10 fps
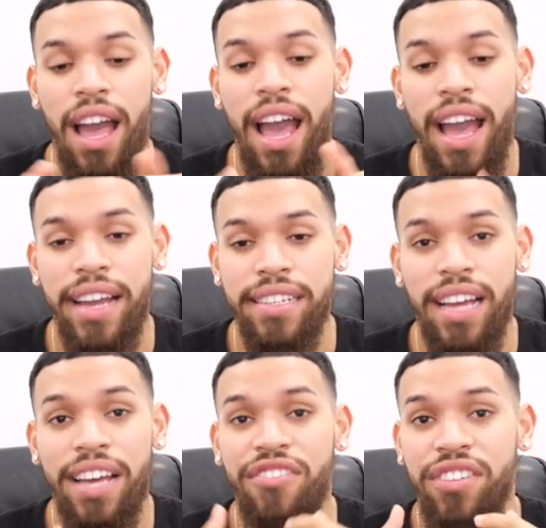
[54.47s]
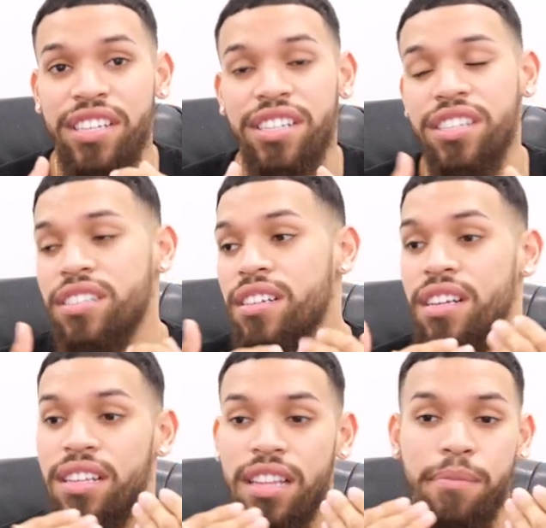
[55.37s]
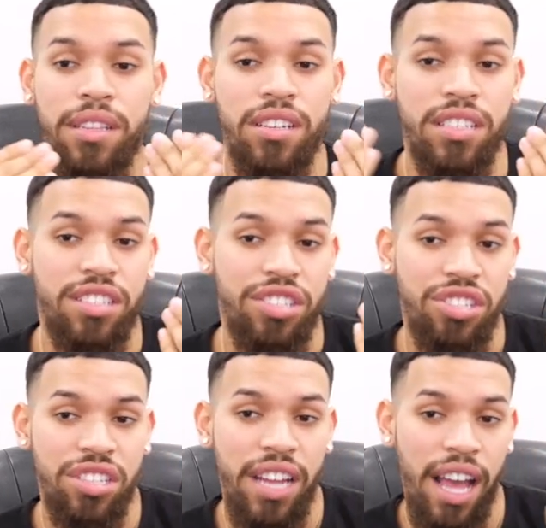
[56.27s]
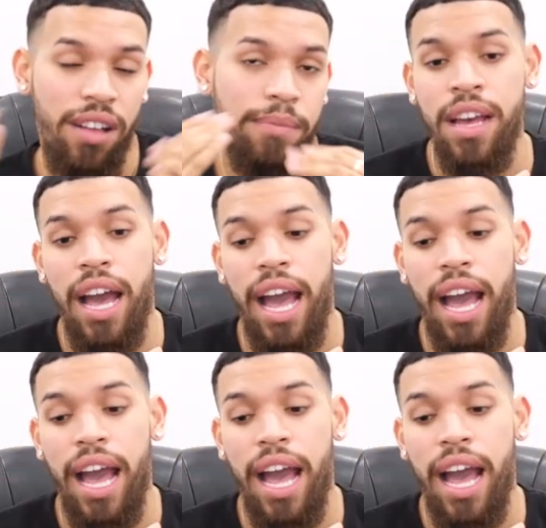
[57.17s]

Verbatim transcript: And I figured, let me look into Chanel.